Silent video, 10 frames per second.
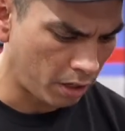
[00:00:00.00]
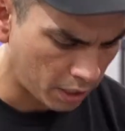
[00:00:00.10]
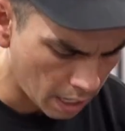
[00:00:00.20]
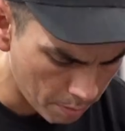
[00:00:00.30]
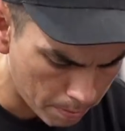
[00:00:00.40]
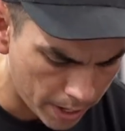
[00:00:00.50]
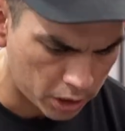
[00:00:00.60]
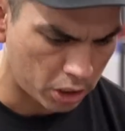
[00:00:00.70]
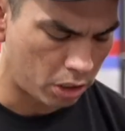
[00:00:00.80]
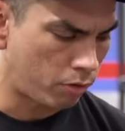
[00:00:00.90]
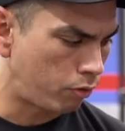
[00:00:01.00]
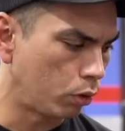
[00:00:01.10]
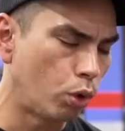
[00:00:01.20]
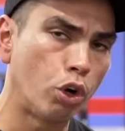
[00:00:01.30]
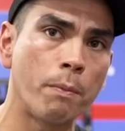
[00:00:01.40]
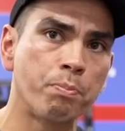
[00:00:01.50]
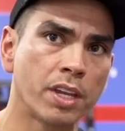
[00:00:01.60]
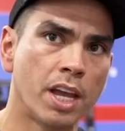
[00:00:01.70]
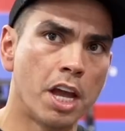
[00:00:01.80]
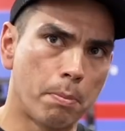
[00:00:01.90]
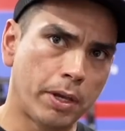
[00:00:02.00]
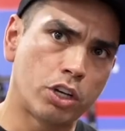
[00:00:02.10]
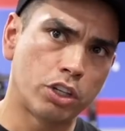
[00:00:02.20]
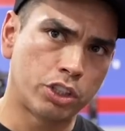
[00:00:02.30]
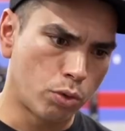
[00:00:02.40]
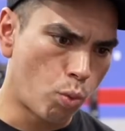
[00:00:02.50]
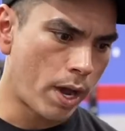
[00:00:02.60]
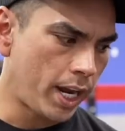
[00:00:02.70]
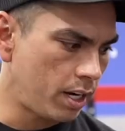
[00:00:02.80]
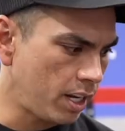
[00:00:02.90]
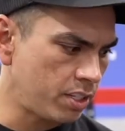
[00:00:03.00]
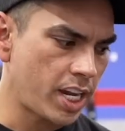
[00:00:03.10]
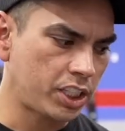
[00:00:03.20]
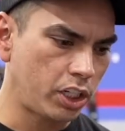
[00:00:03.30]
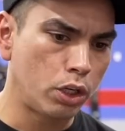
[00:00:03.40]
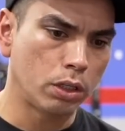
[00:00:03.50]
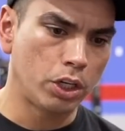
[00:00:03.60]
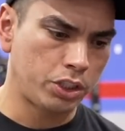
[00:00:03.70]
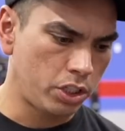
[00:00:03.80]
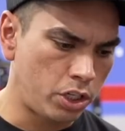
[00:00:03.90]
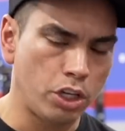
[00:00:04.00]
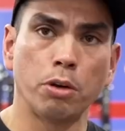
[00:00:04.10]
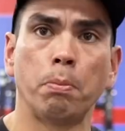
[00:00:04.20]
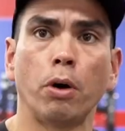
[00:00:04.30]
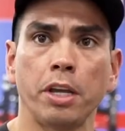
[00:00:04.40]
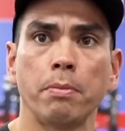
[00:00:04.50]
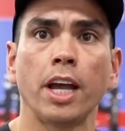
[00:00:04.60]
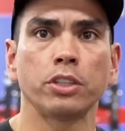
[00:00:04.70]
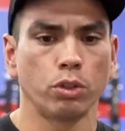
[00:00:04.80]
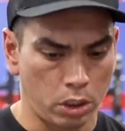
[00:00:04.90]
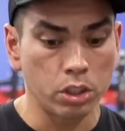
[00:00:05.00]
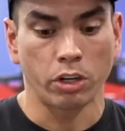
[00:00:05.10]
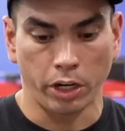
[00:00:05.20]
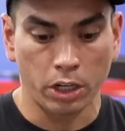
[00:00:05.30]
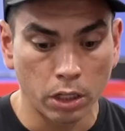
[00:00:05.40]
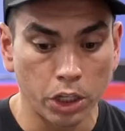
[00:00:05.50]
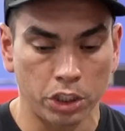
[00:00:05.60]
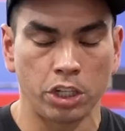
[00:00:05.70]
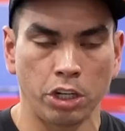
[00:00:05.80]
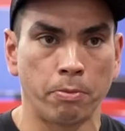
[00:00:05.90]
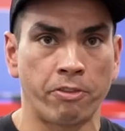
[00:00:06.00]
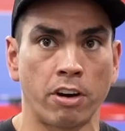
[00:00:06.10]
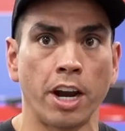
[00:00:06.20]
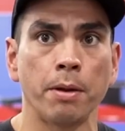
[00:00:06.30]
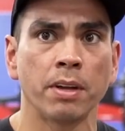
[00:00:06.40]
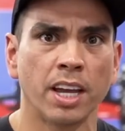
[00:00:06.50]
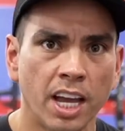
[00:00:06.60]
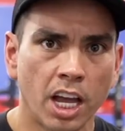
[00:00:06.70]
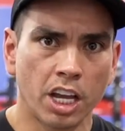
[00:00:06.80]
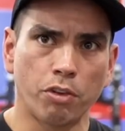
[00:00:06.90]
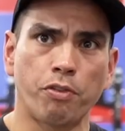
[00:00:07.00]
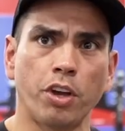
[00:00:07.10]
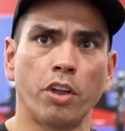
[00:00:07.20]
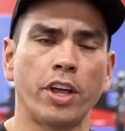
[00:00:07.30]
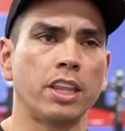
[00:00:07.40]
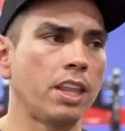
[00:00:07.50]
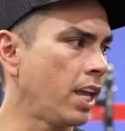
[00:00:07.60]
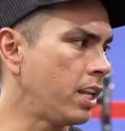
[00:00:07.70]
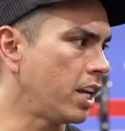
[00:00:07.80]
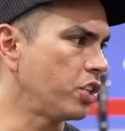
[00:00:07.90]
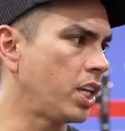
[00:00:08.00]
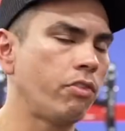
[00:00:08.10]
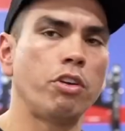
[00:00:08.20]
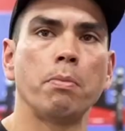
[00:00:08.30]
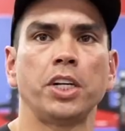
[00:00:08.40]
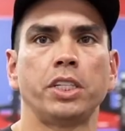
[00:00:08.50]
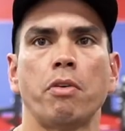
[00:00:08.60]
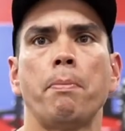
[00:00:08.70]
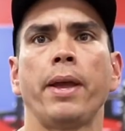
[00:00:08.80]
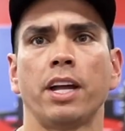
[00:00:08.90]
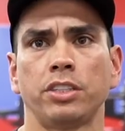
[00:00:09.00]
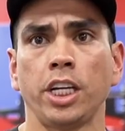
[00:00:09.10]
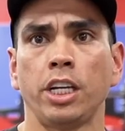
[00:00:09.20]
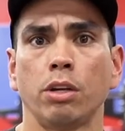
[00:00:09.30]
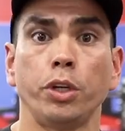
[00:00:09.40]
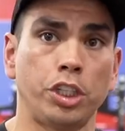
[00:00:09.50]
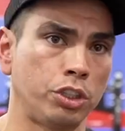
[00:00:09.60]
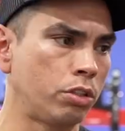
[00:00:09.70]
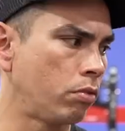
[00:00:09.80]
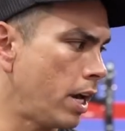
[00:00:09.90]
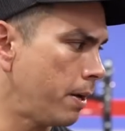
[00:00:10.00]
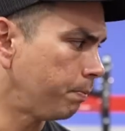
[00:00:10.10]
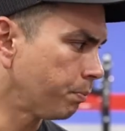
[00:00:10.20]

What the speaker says: coming back to the floor, because the weight is actually closer to your body mass, or sorry, closer to your frame, you feel that it doesn't give you much of a bounce either, which is great.